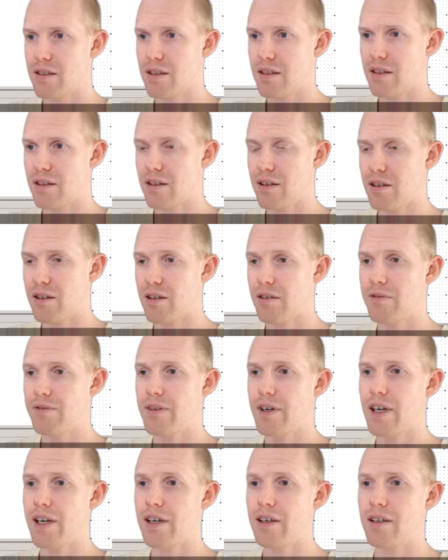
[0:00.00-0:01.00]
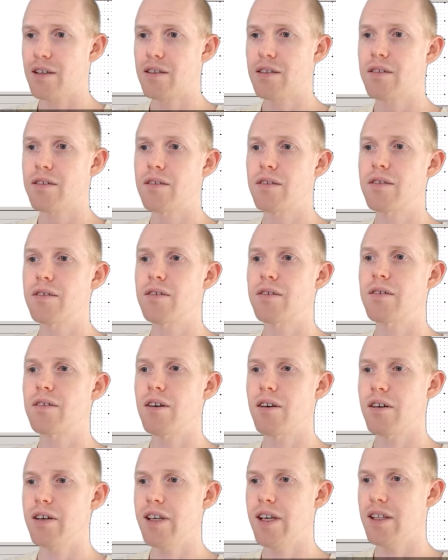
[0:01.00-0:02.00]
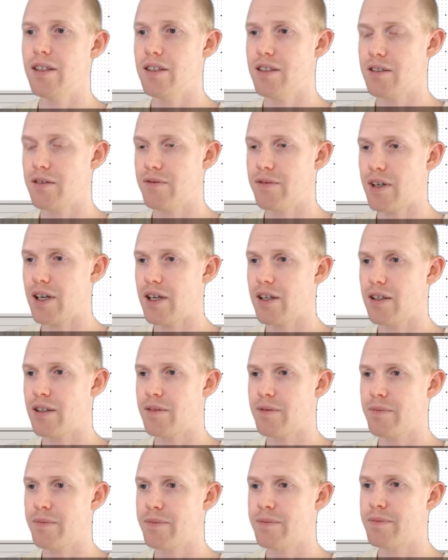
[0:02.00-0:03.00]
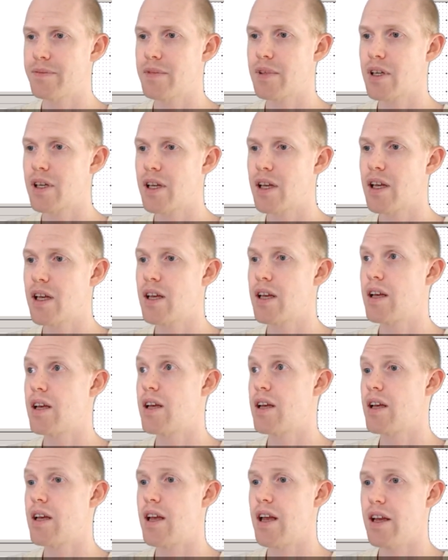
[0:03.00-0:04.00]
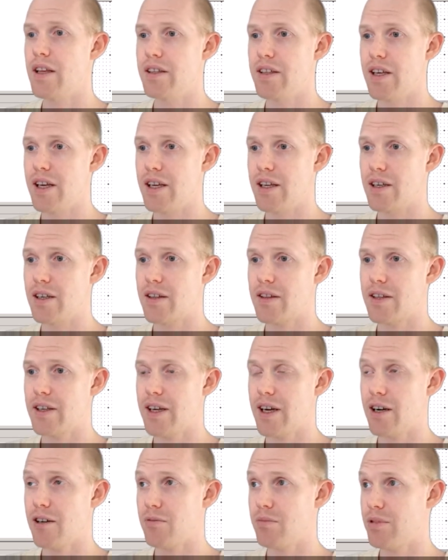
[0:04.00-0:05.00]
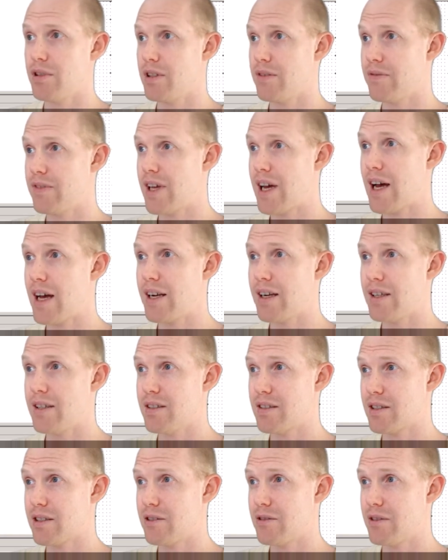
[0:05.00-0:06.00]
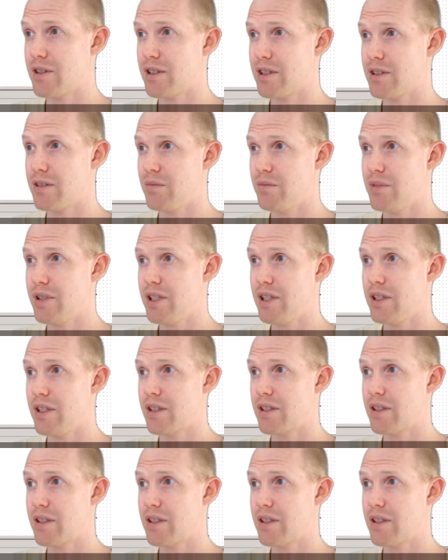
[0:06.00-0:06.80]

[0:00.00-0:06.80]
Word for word: our file, our netlist file. And then the output of that is going to be,